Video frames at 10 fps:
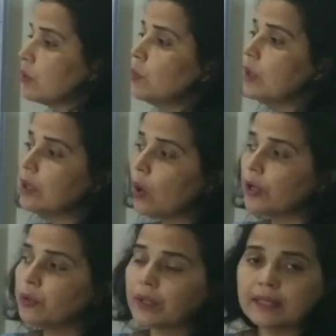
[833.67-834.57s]
ruler, or
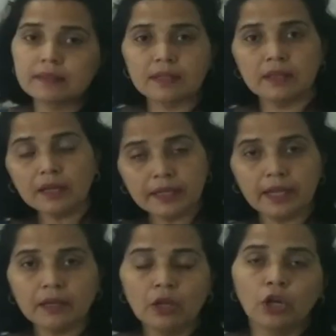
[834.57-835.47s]
you can say the
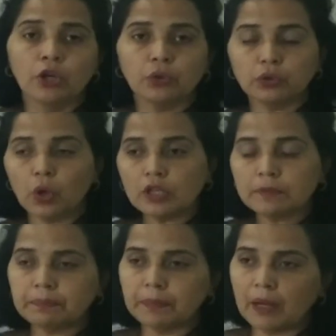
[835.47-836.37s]
king, to
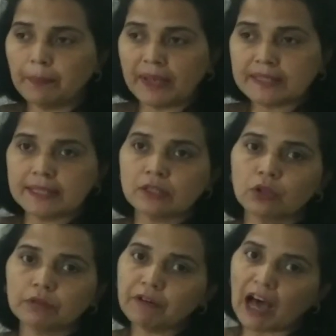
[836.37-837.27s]
those peasants
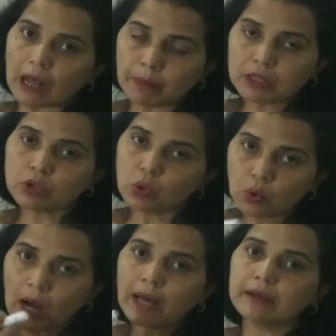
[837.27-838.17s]
or the farmers
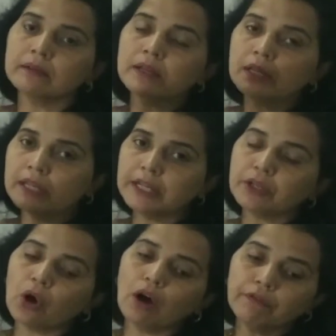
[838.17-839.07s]
who are in the
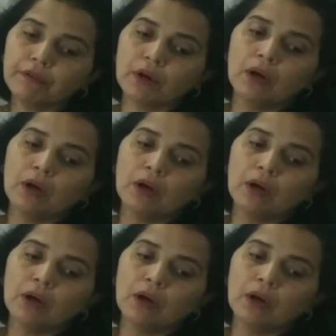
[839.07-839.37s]
need of